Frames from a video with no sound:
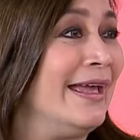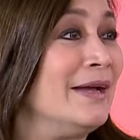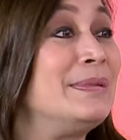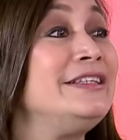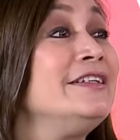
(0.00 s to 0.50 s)

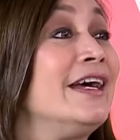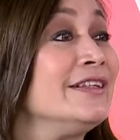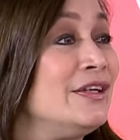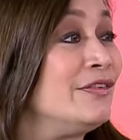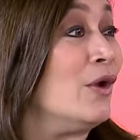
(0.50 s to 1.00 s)
but they're not
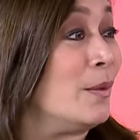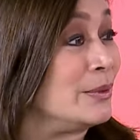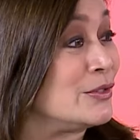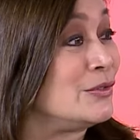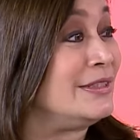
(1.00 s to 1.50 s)
given
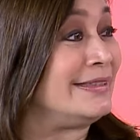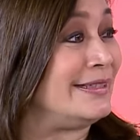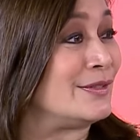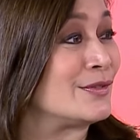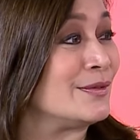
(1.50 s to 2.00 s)

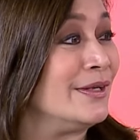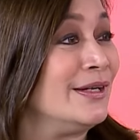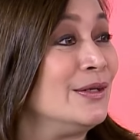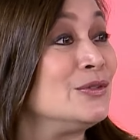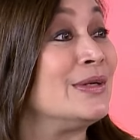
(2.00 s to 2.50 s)
opportunities
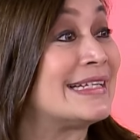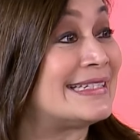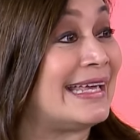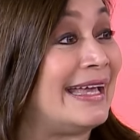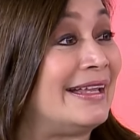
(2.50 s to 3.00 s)
to
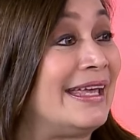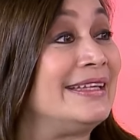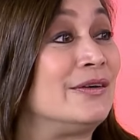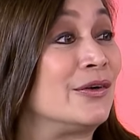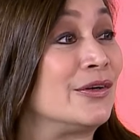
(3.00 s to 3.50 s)
excel
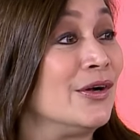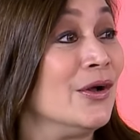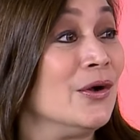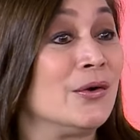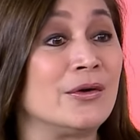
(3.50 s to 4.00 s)
and
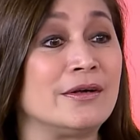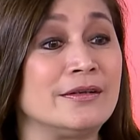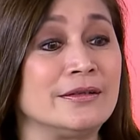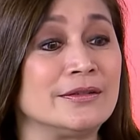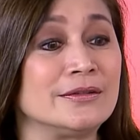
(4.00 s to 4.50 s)

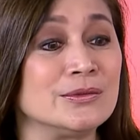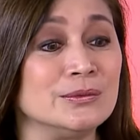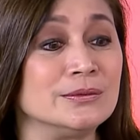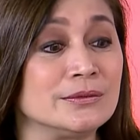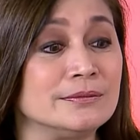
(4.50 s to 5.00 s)
or
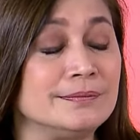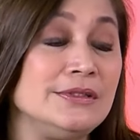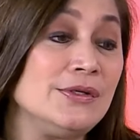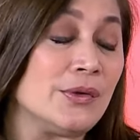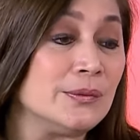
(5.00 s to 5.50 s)
to,
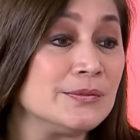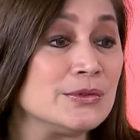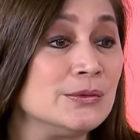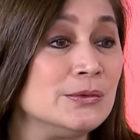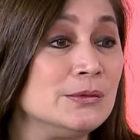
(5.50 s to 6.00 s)
you know,
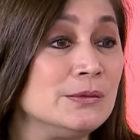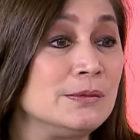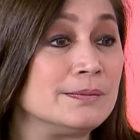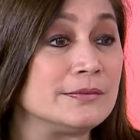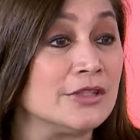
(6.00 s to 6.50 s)
to
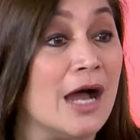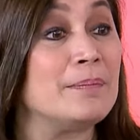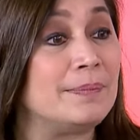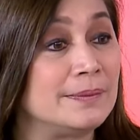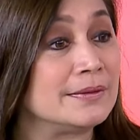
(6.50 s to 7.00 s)

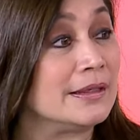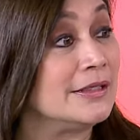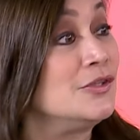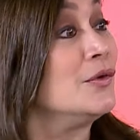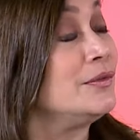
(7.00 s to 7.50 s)
top.
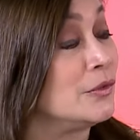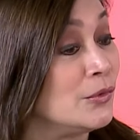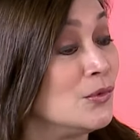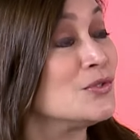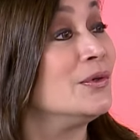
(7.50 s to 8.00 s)
You know,
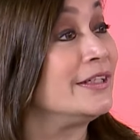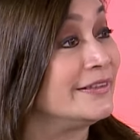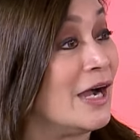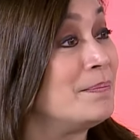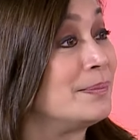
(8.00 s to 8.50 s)
those who are
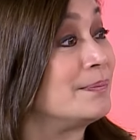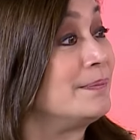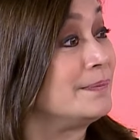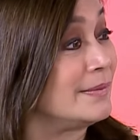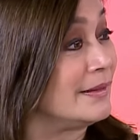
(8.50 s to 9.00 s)
top,
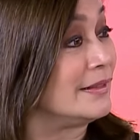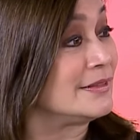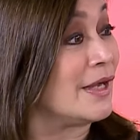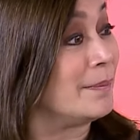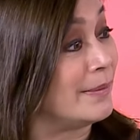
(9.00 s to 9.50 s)
mm-hmm.
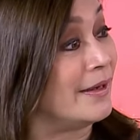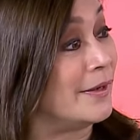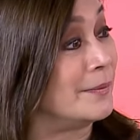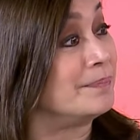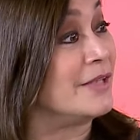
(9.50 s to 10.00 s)

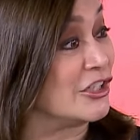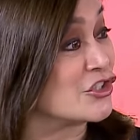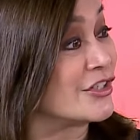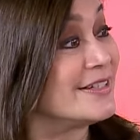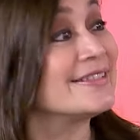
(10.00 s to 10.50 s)

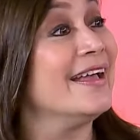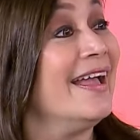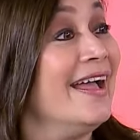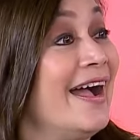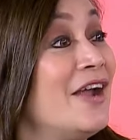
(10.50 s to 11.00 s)
Touchers
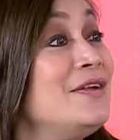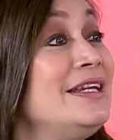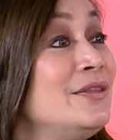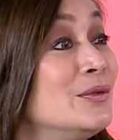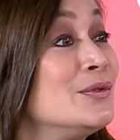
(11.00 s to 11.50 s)
yes. are
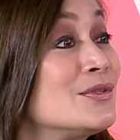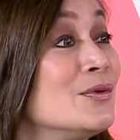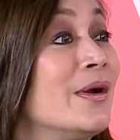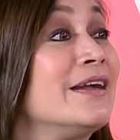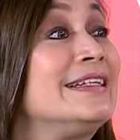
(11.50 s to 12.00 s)
really those
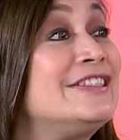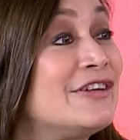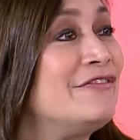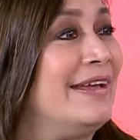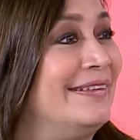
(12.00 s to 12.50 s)
who are
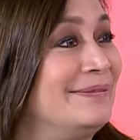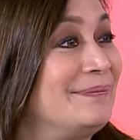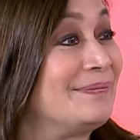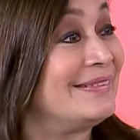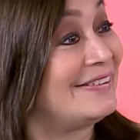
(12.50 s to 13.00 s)
driven,
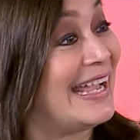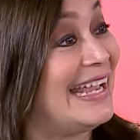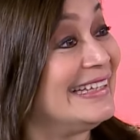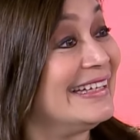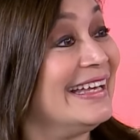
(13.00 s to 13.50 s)

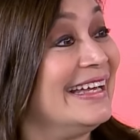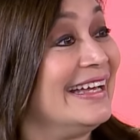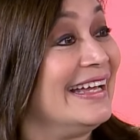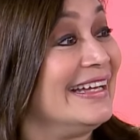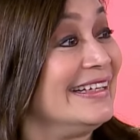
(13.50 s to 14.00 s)
right?
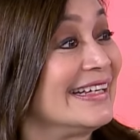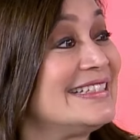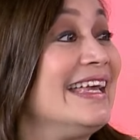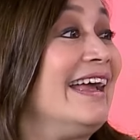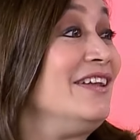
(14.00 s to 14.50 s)
Mm-hmm.
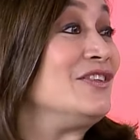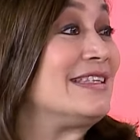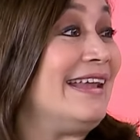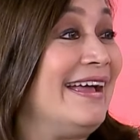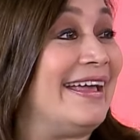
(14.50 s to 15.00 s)
Kasi ano
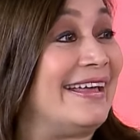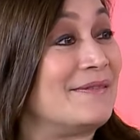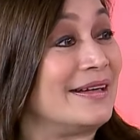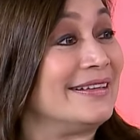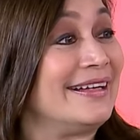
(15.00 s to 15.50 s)
sila eh,
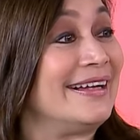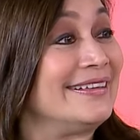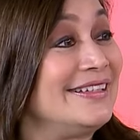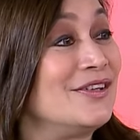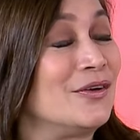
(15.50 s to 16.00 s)

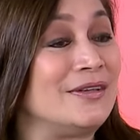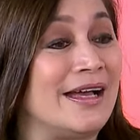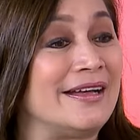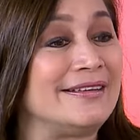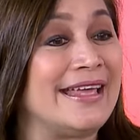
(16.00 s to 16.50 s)
you know,
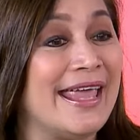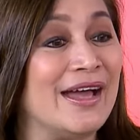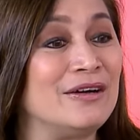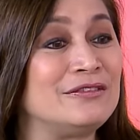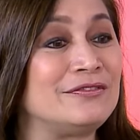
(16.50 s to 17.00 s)
they
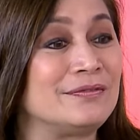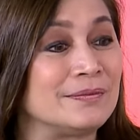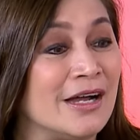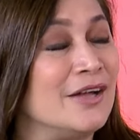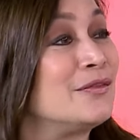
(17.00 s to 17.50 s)
have
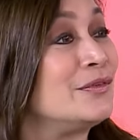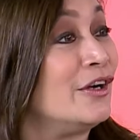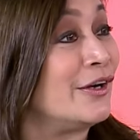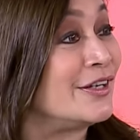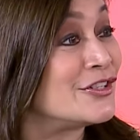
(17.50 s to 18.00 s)
gone through the
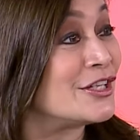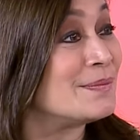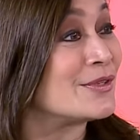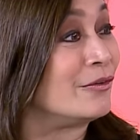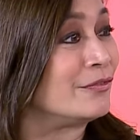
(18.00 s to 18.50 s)

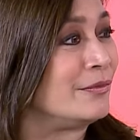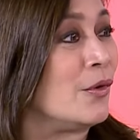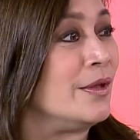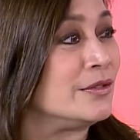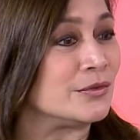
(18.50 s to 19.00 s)
hardships of mm-hmm.
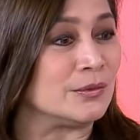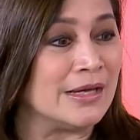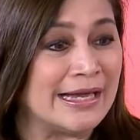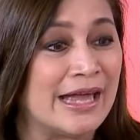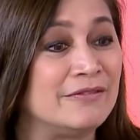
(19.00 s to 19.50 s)
going to
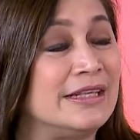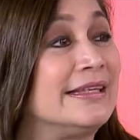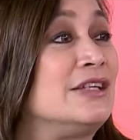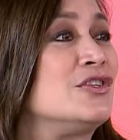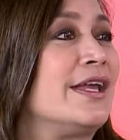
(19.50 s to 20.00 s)
have that
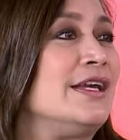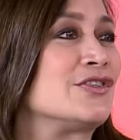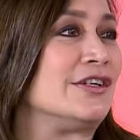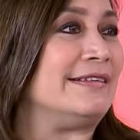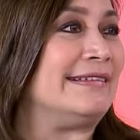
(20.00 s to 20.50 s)
education.